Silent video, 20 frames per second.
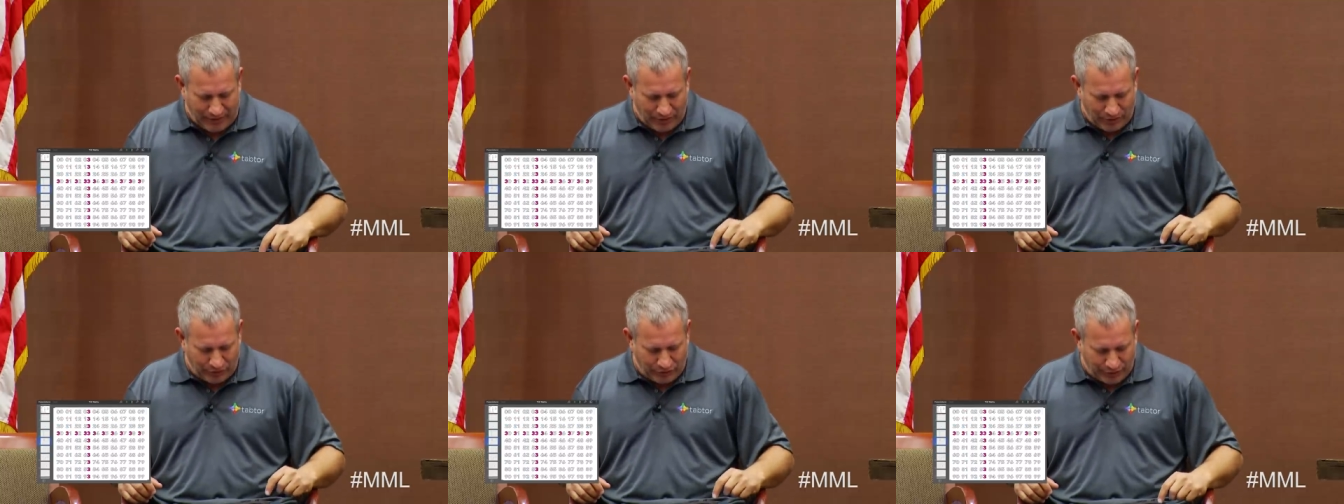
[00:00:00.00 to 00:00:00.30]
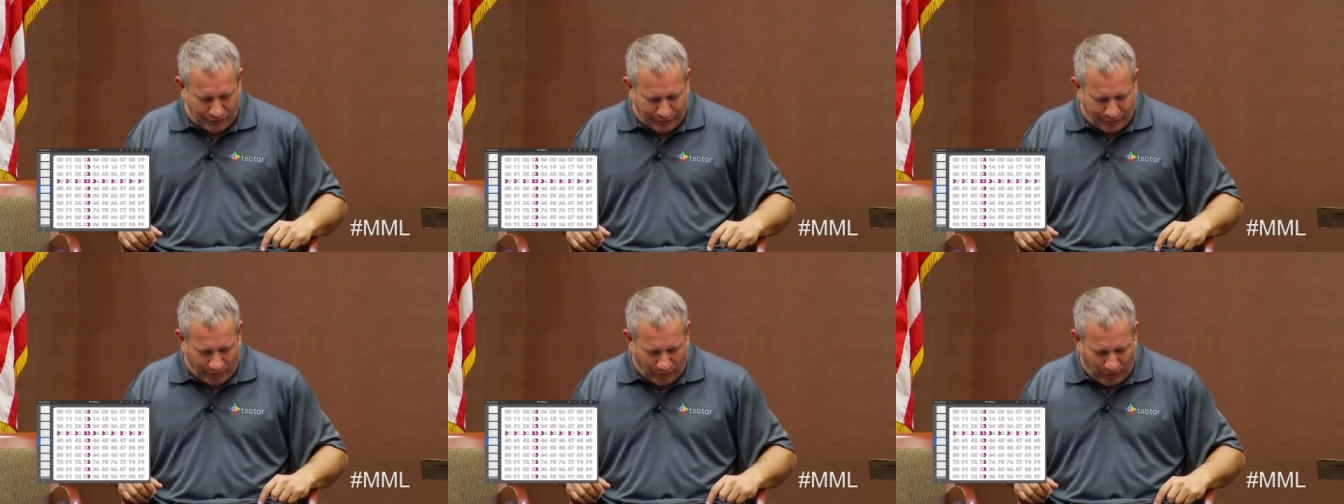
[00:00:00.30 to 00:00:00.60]
Look
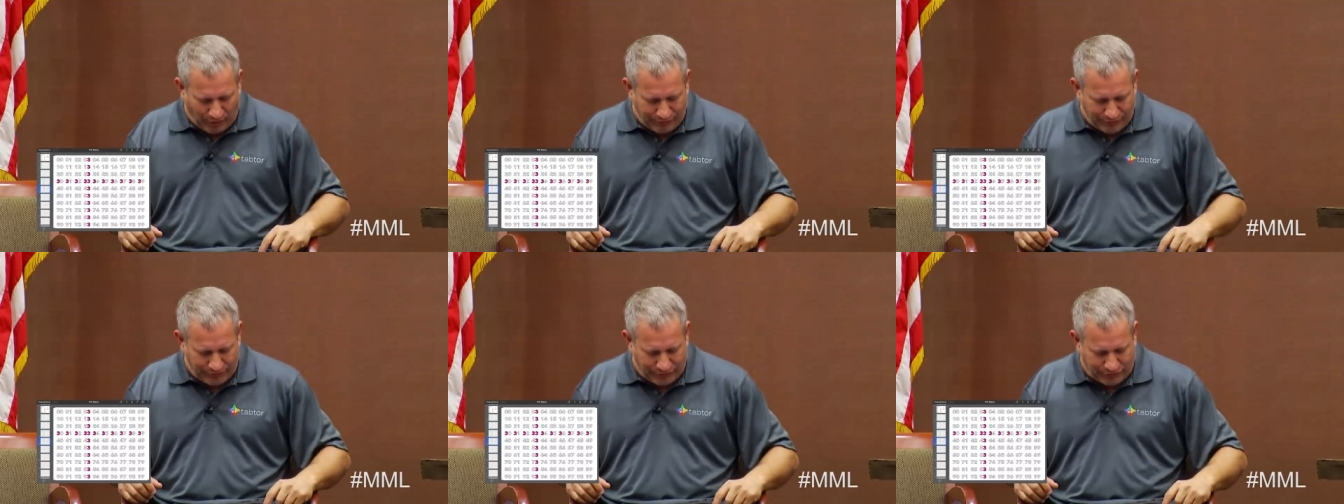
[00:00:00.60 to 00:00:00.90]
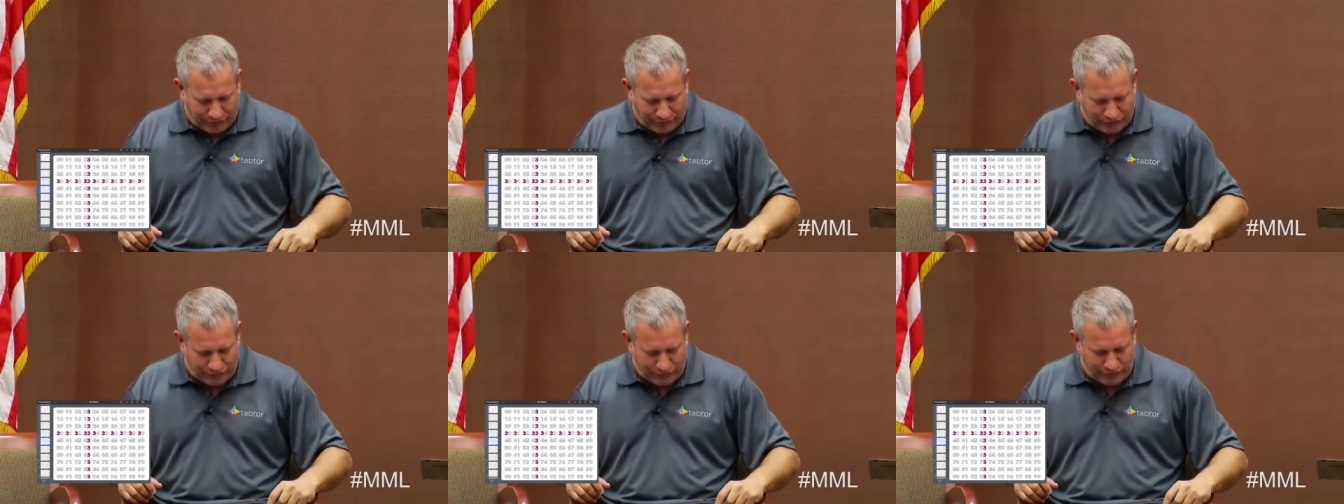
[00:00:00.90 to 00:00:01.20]
for all the
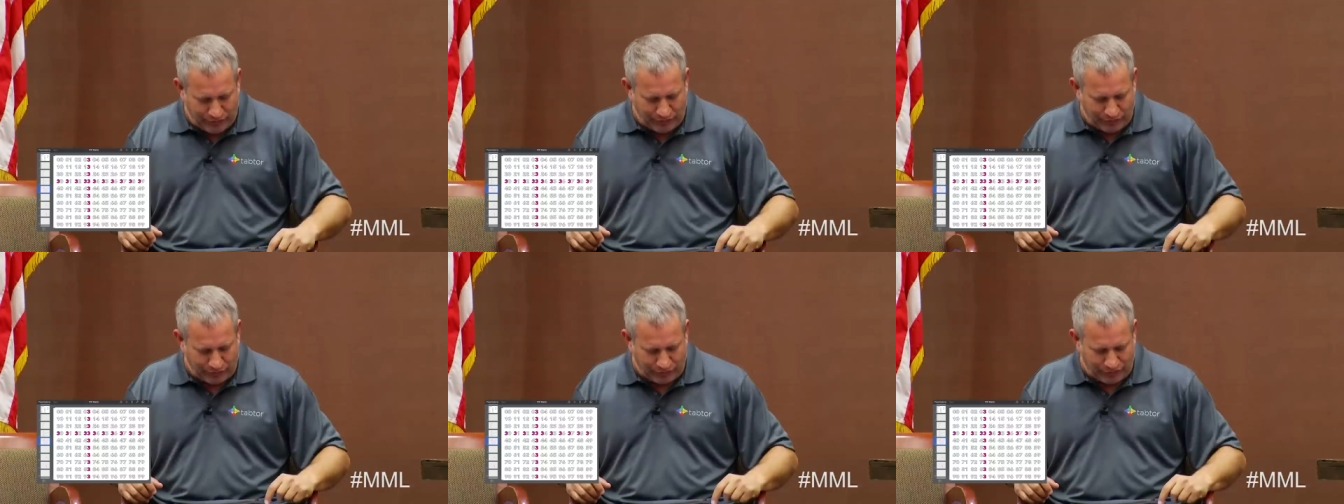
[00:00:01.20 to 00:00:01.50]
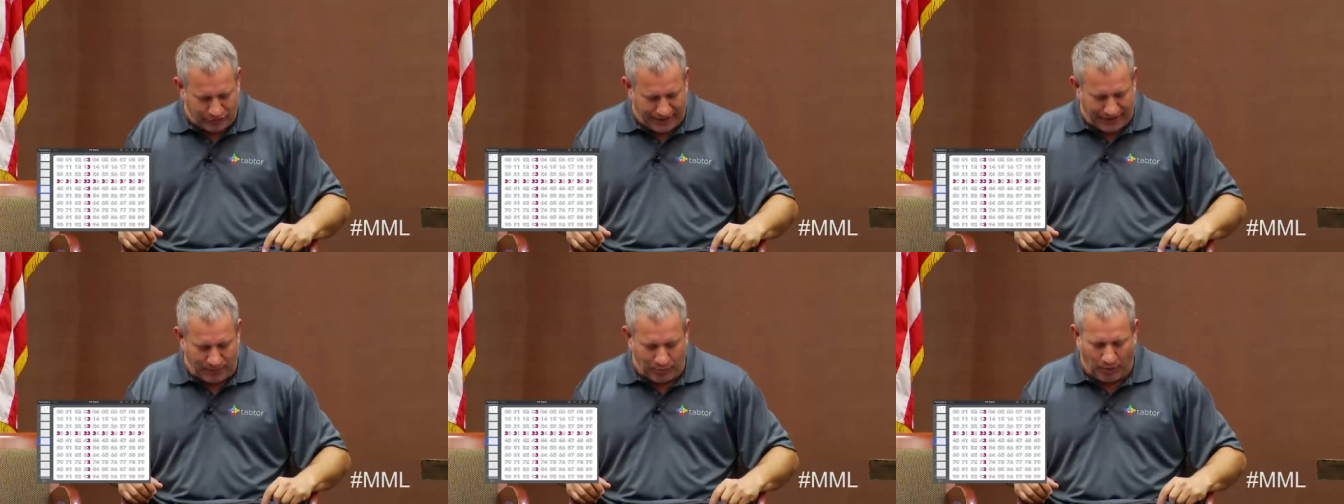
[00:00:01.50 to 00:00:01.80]

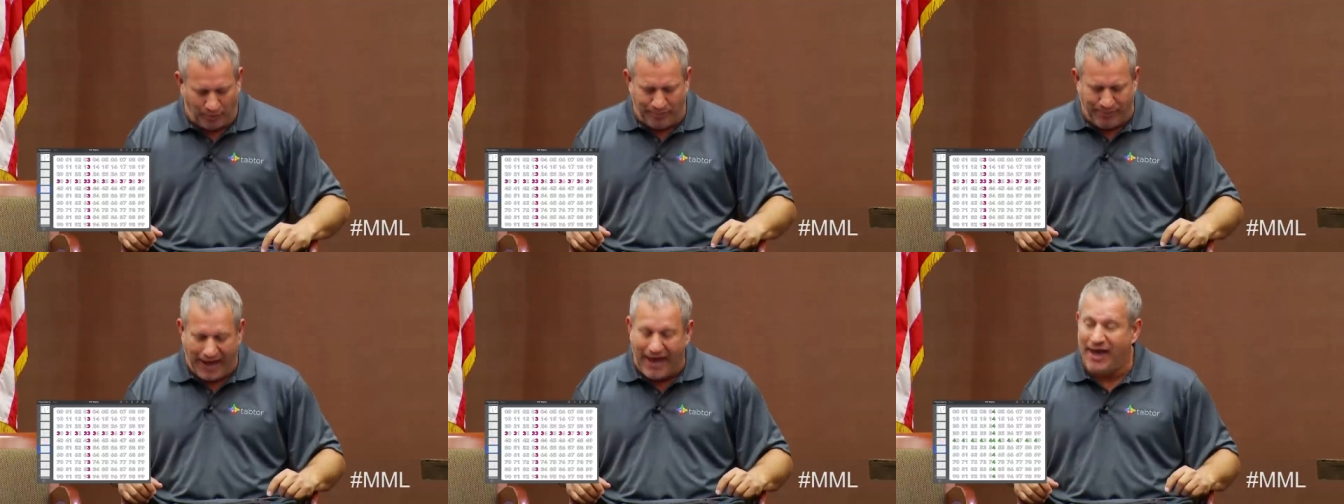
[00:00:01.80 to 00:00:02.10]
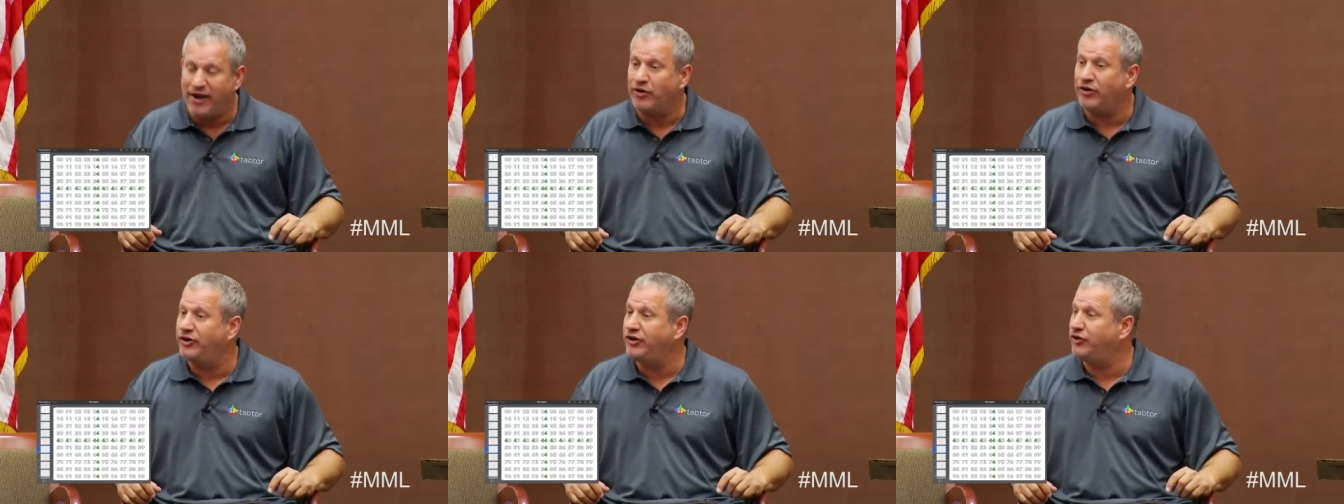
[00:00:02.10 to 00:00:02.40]
2s. And what
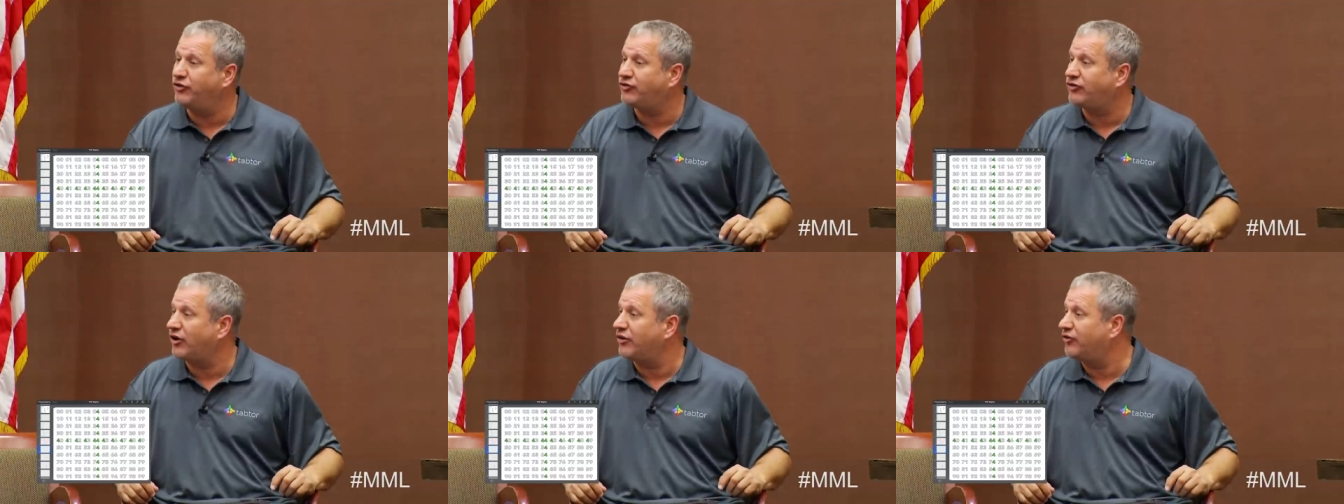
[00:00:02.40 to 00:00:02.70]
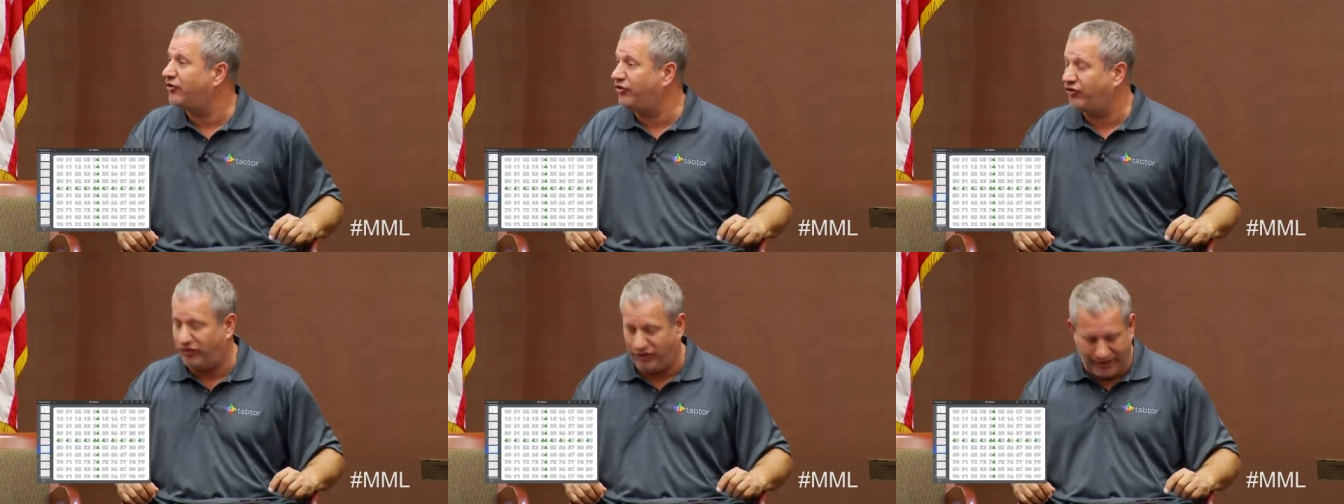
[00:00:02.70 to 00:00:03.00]
pattern do you start to
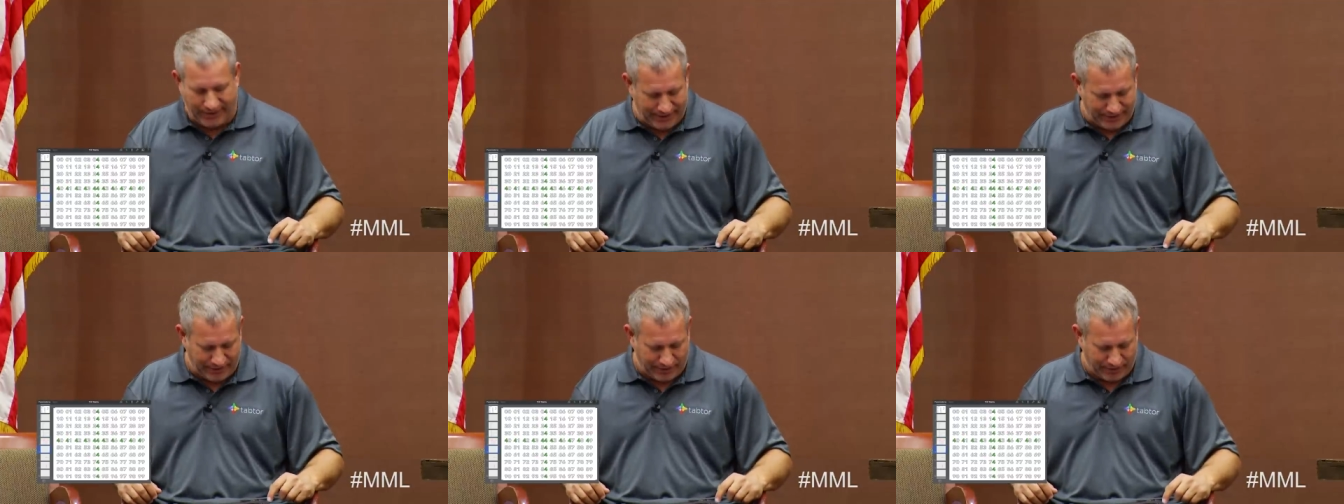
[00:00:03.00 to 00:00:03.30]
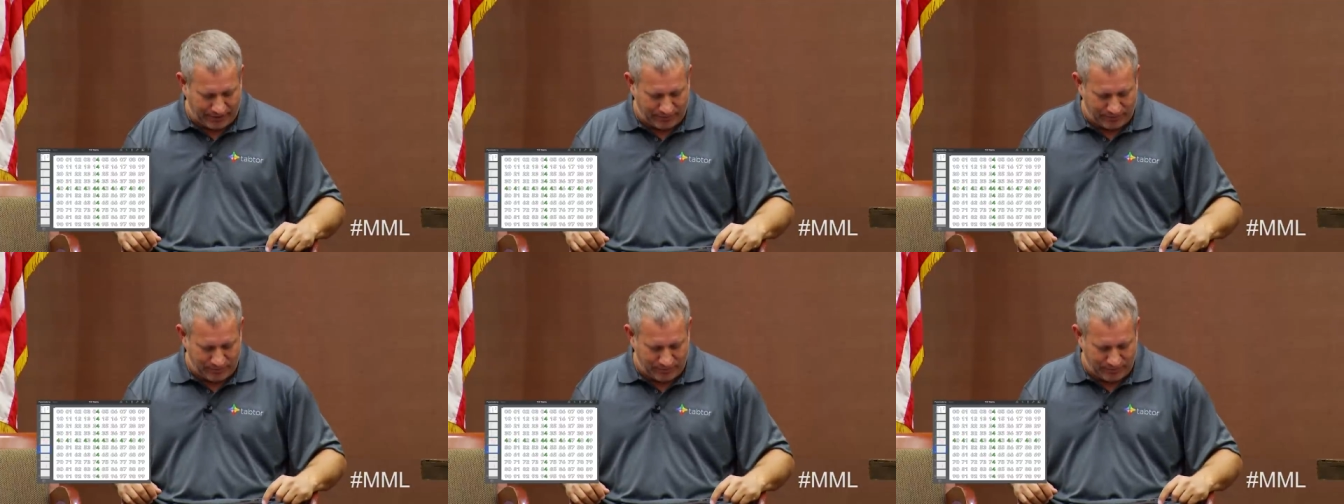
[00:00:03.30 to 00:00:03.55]
see here?